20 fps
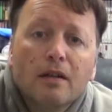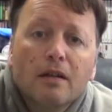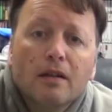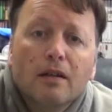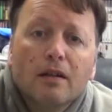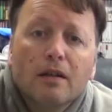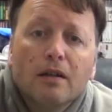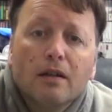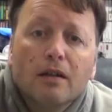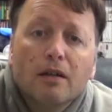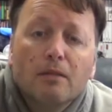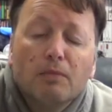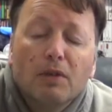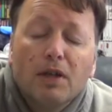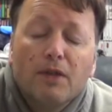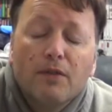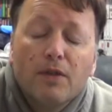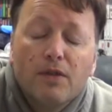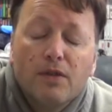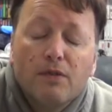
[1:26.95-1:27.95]
I
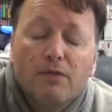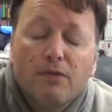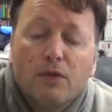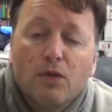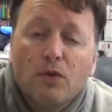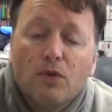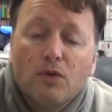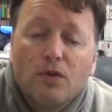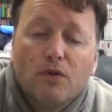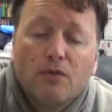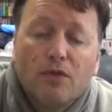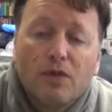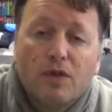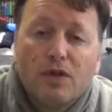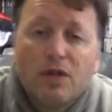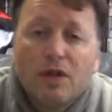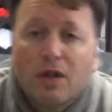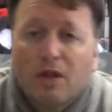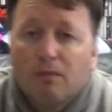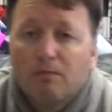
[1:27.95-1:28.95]
believe there's a version of
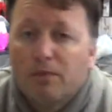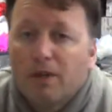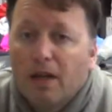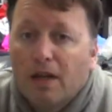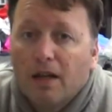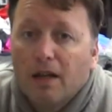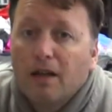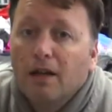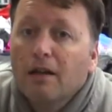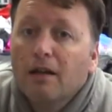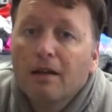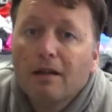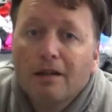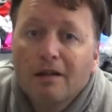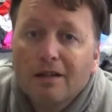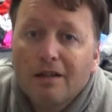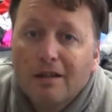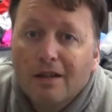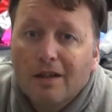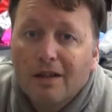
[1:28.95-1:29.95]
this you can play
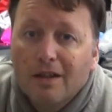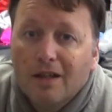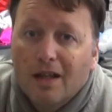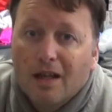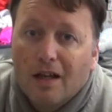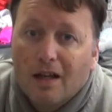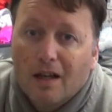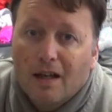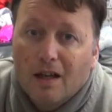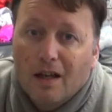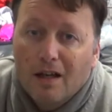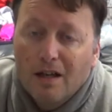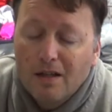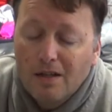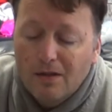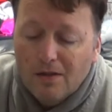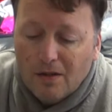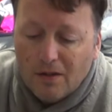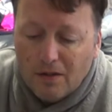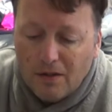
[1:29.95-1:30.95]
in the
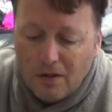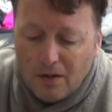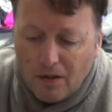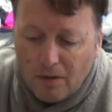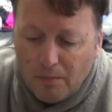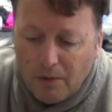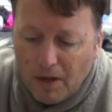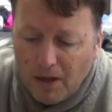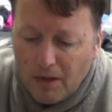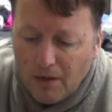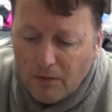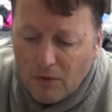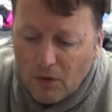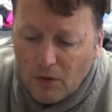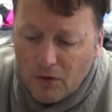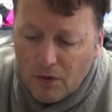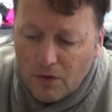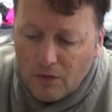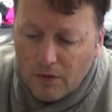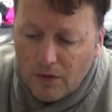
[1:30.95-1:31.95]
arcades. I think I played a
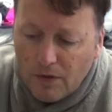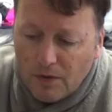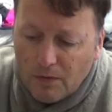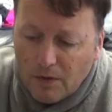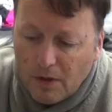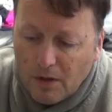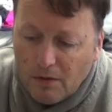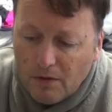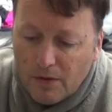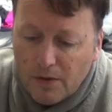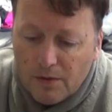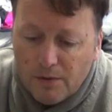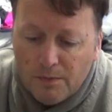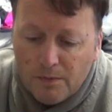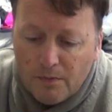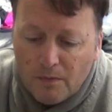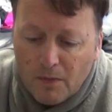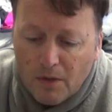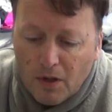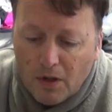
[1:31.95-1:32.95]
version of this when I was
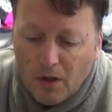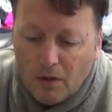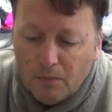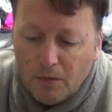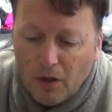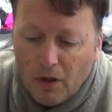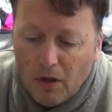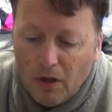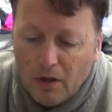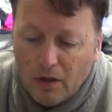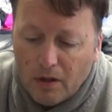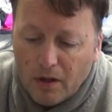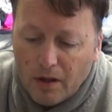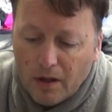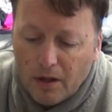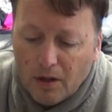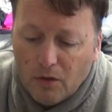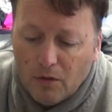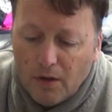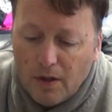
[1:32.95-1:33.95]
on my
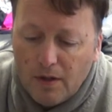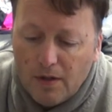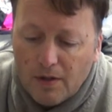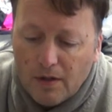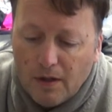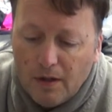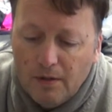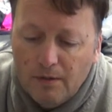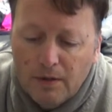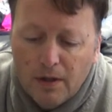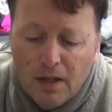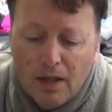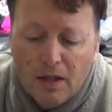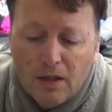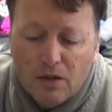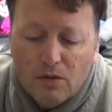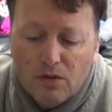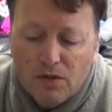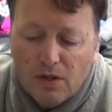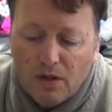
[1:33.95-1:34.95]
holiday in Queensland.
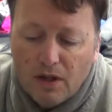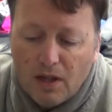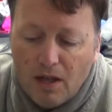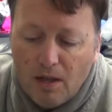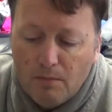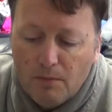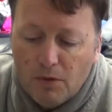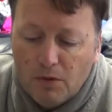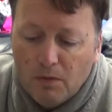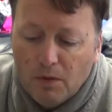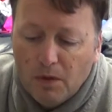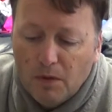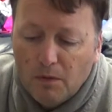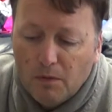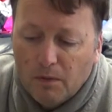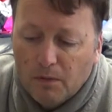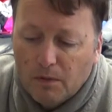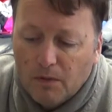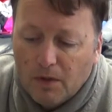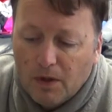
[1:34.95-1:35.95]
It also comes
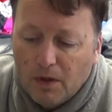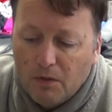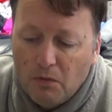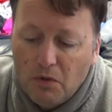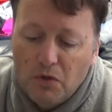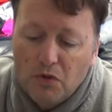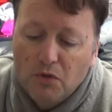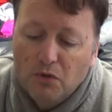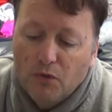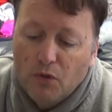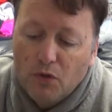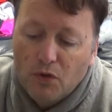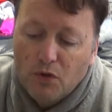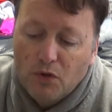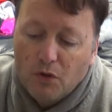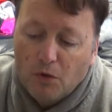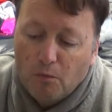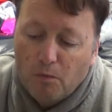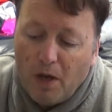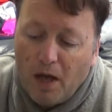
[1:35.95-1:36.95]
with original
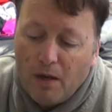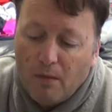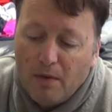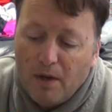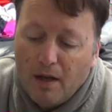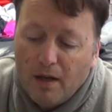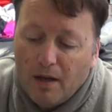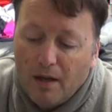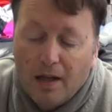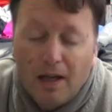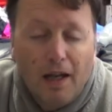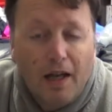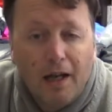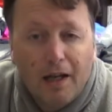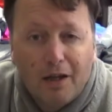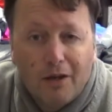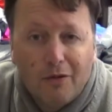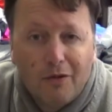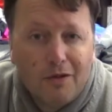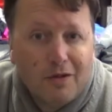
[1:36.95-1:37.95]
versions of Pac-Man,
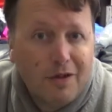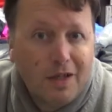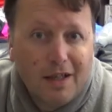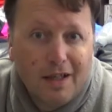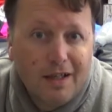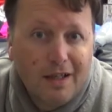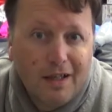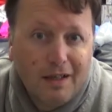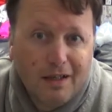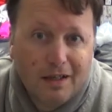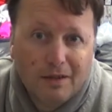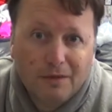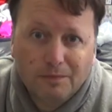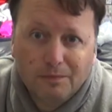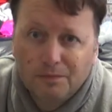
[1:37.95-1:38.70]
Galaga and Dig Dug.